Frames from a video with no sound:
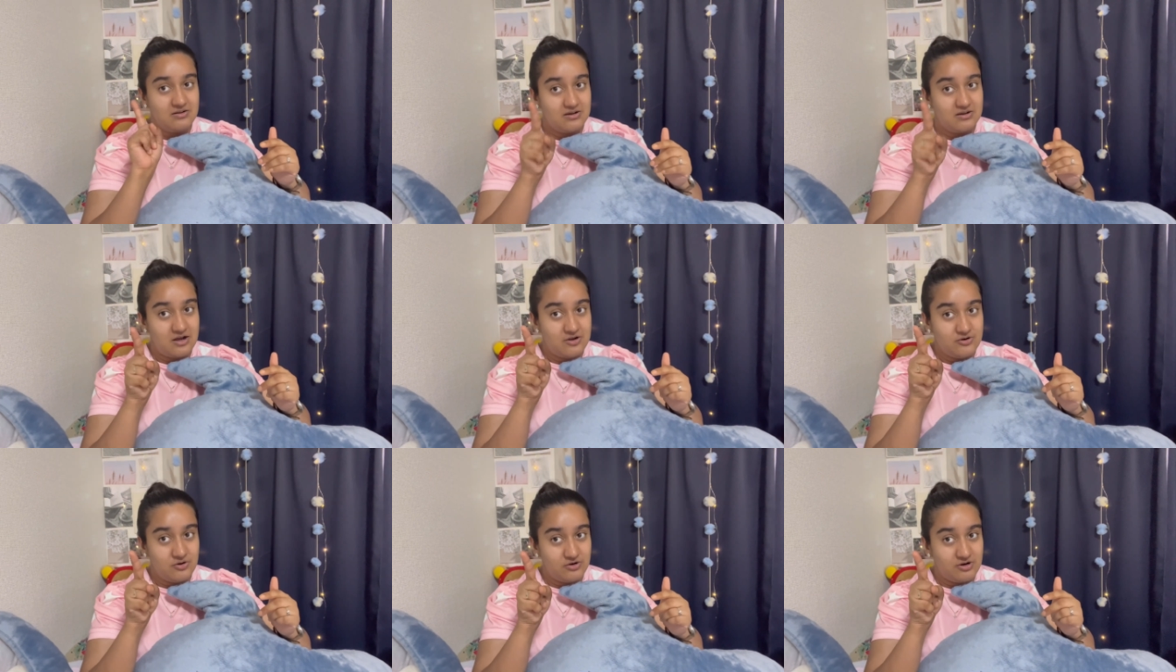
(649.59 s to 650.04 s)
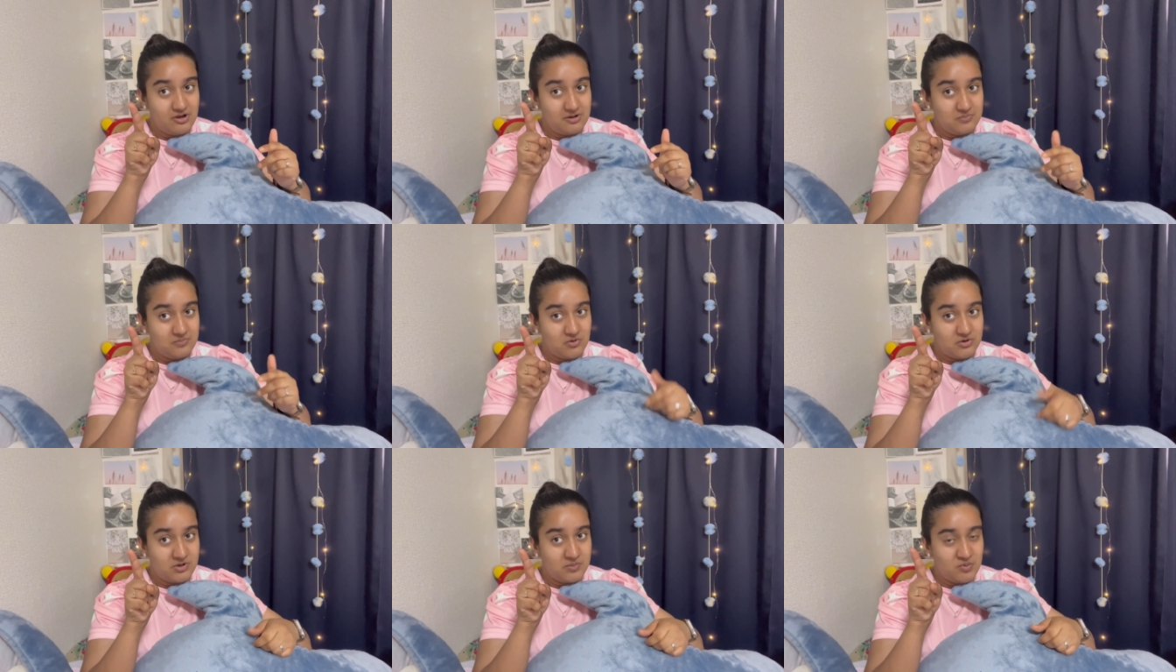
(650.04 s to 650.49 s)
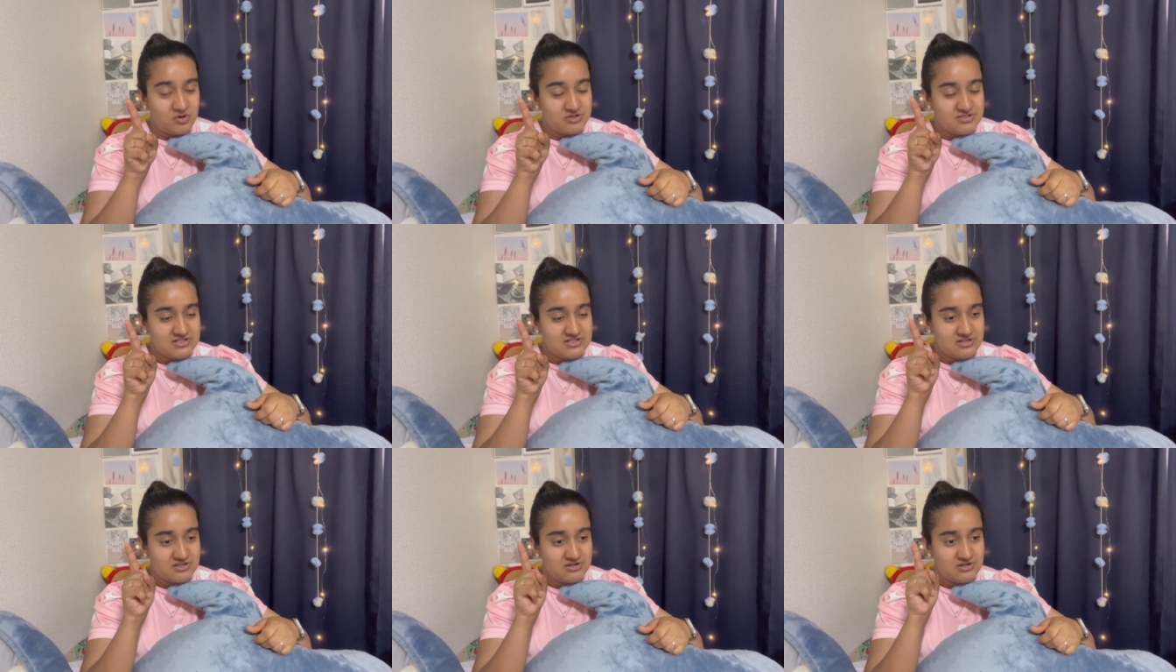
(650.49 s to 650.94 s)
a note on Pokemon
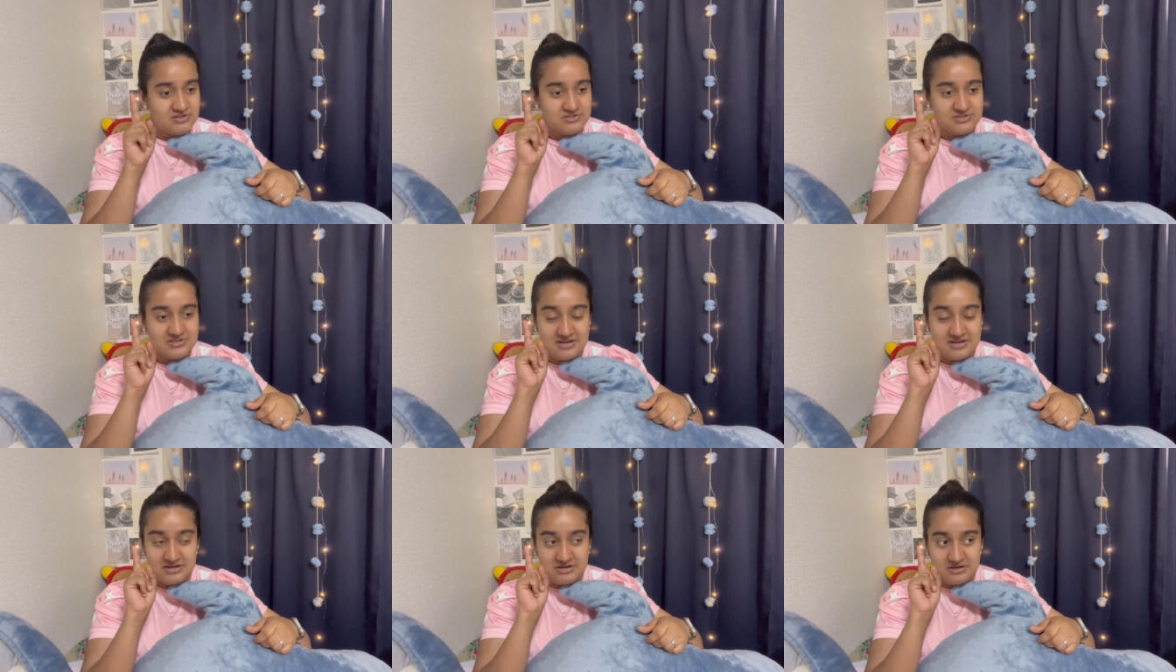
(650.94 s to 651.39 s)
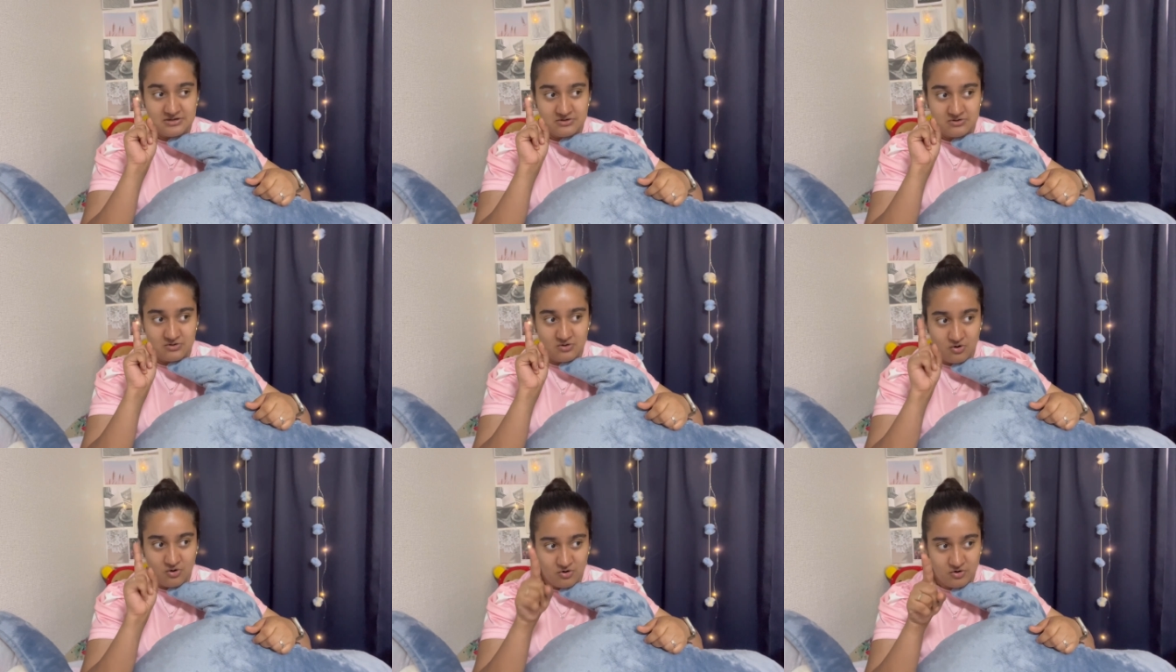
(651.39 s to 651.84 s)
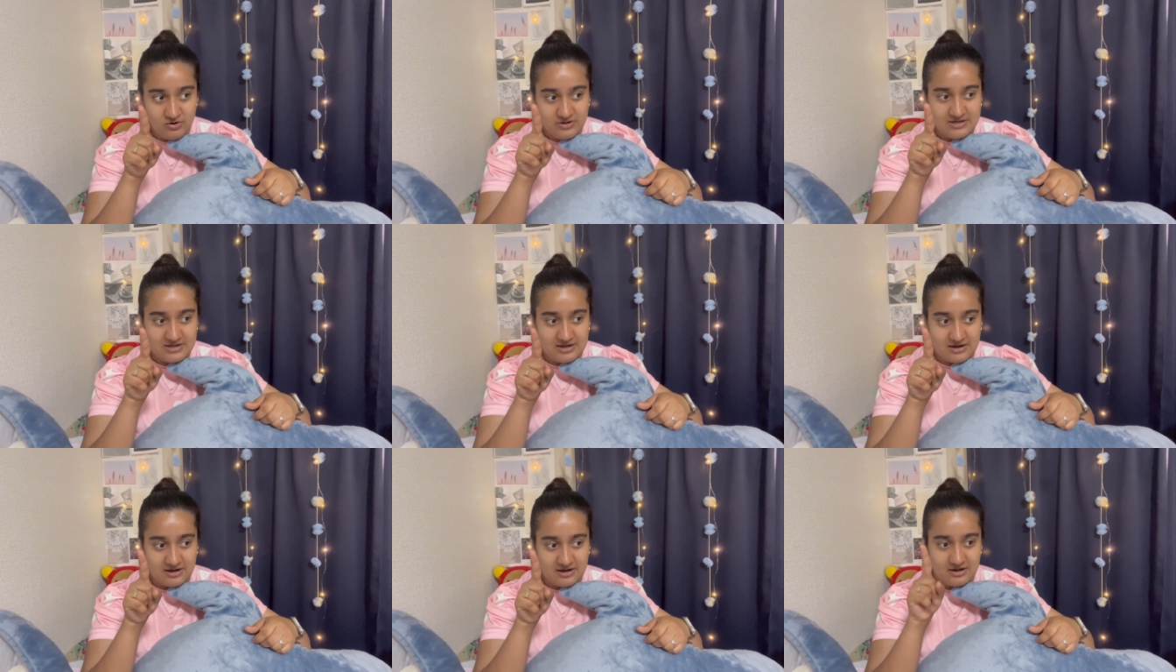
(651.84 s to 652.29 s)
stickers in
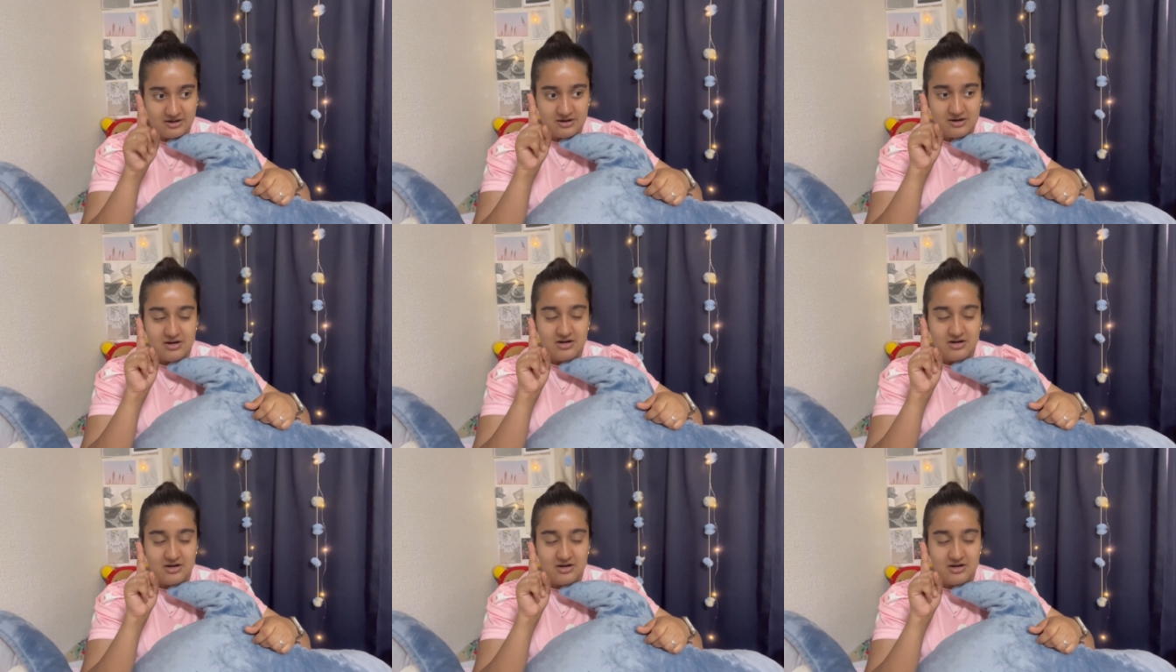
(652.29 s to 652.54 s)
Korea,